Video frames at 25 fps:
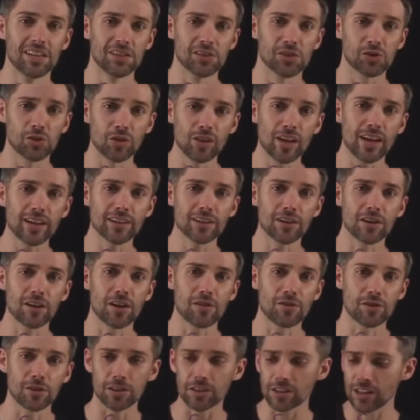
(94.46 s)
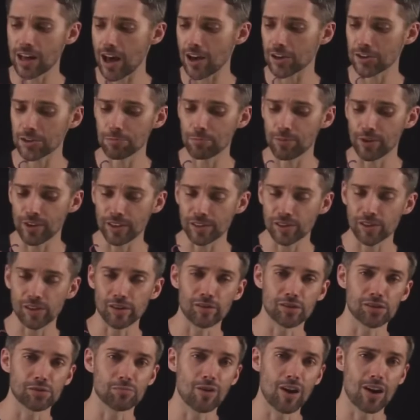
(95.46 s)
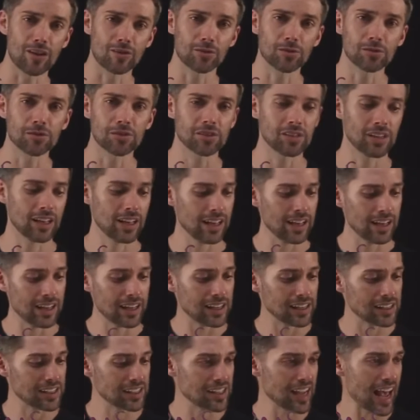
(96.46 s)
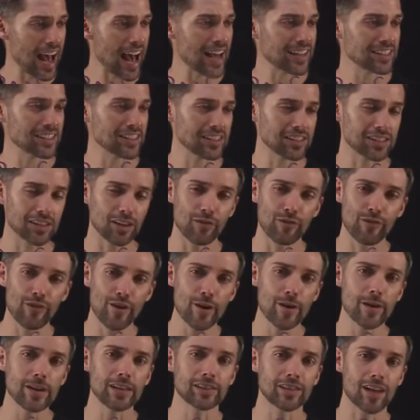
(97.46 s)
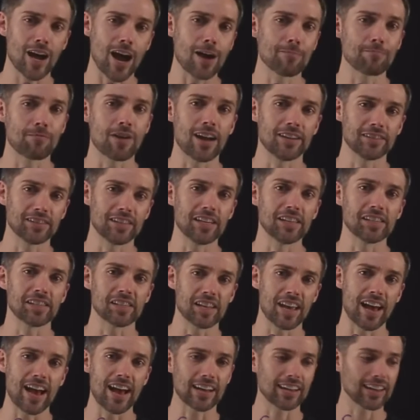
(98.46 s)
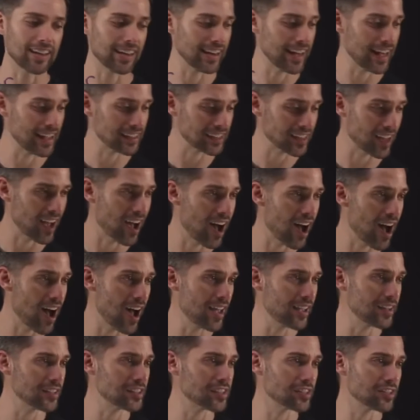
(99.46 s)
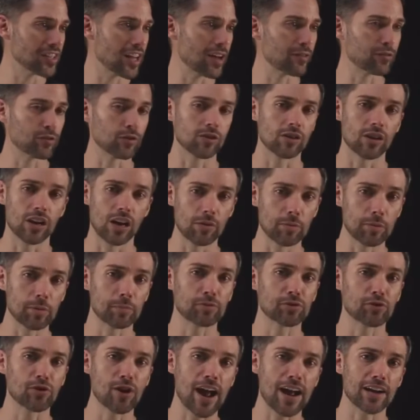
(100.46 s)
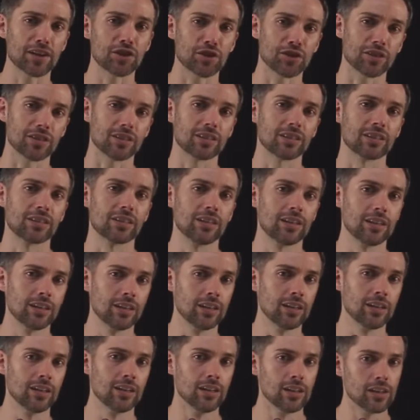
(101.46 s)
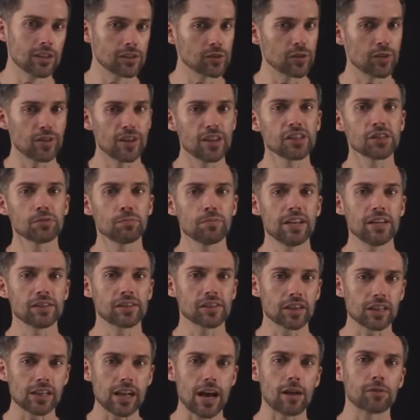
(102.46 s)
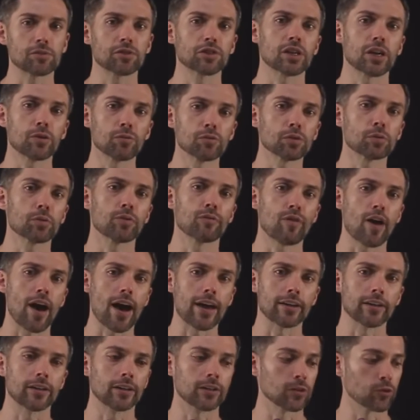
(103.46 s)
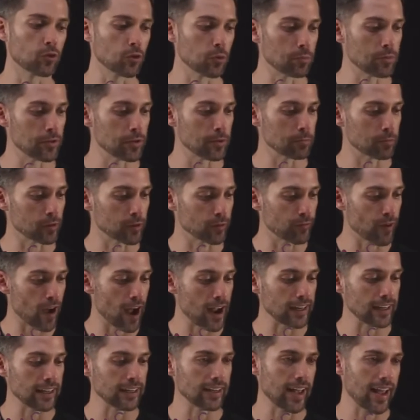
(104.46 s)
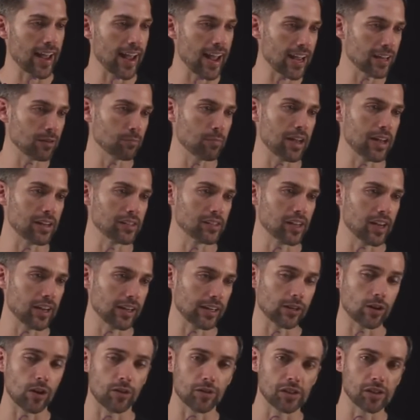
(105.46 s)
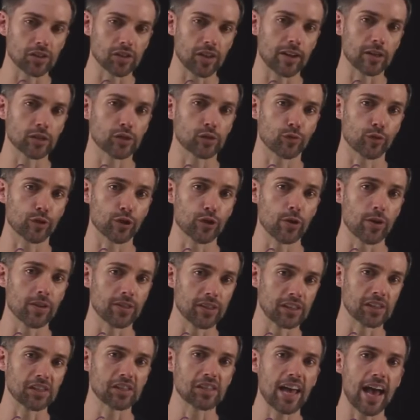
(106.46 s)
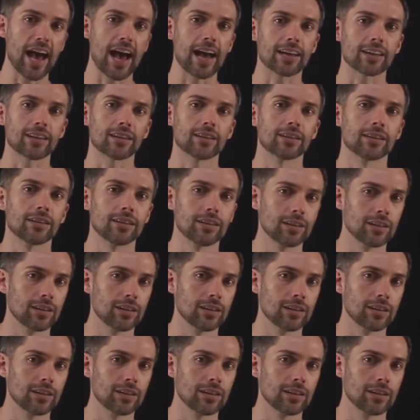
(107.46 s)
So like our other cloud computing service models, SaaS is the very top IT stack and has the highest level of abstraction. So this means the cloud service provider will be providing and maintaining all these layers for you in this stack.